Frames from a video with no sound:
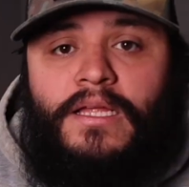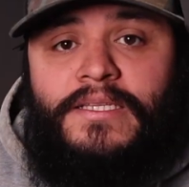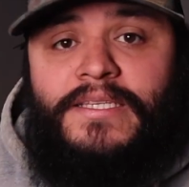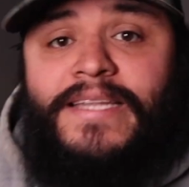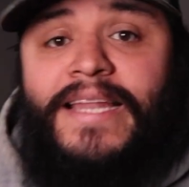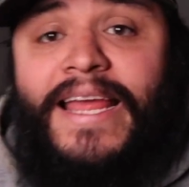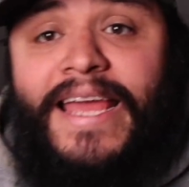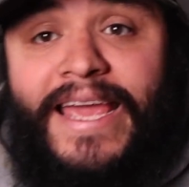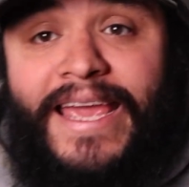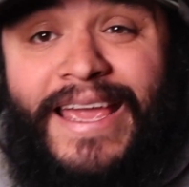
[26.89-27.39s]

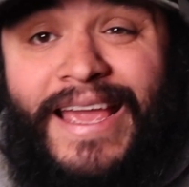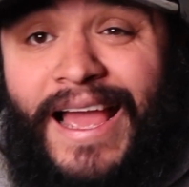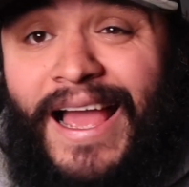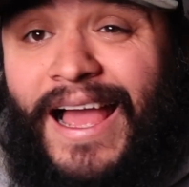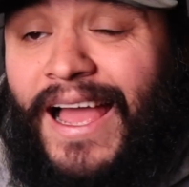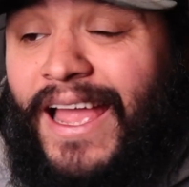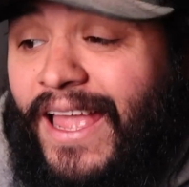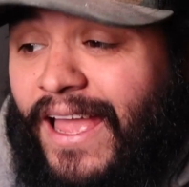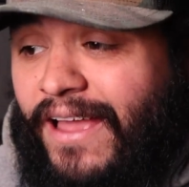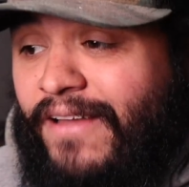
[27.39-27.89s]
Today
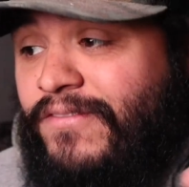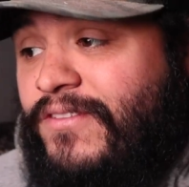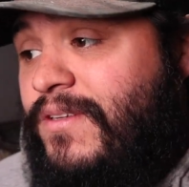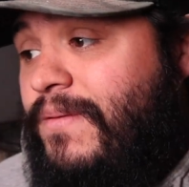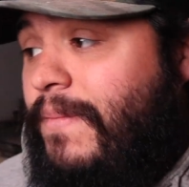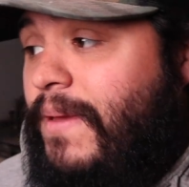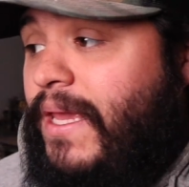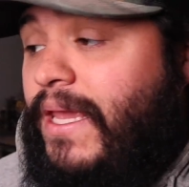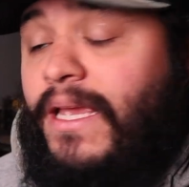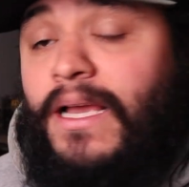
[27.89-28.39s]
I have to
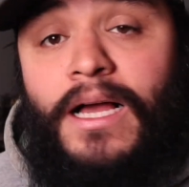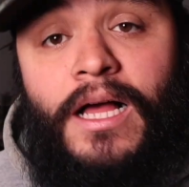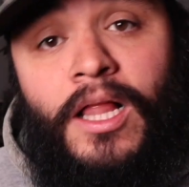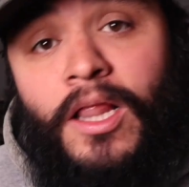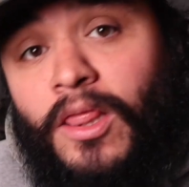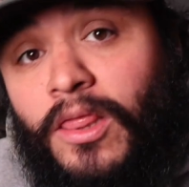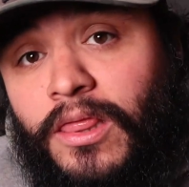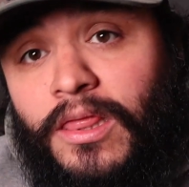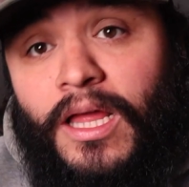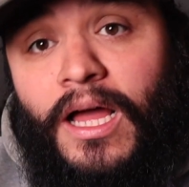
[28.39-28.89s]
make a
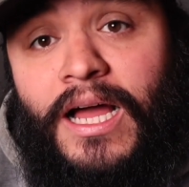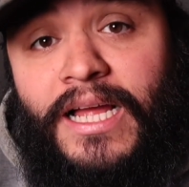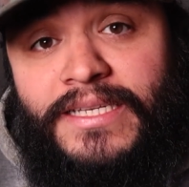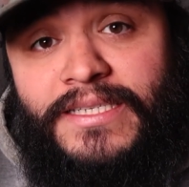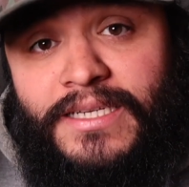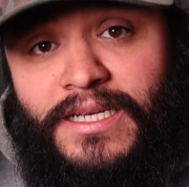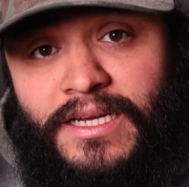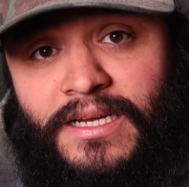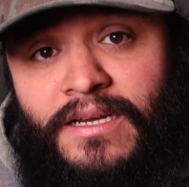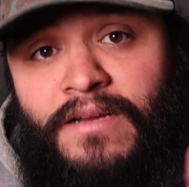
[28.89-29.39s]

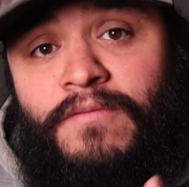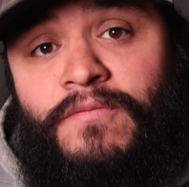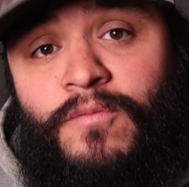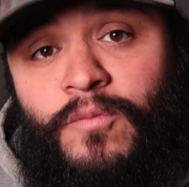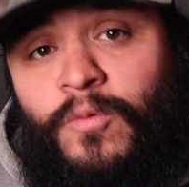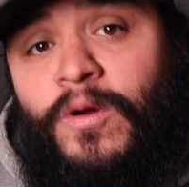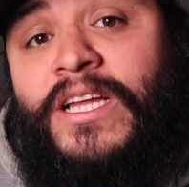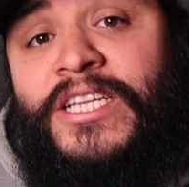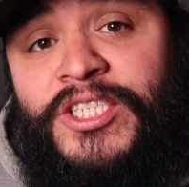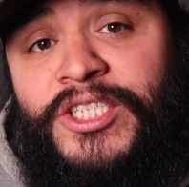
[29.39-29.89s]
lot
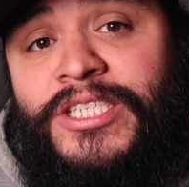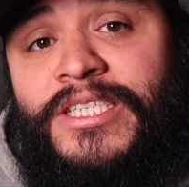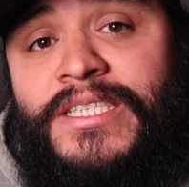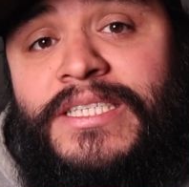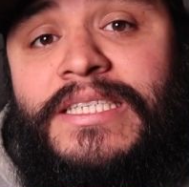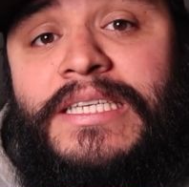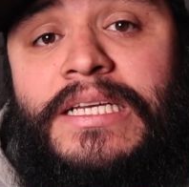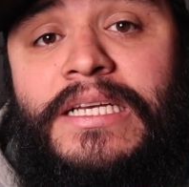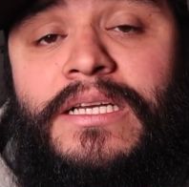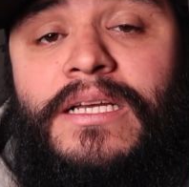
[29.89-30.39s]
of
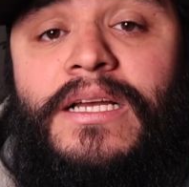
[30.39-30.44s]
wedgies,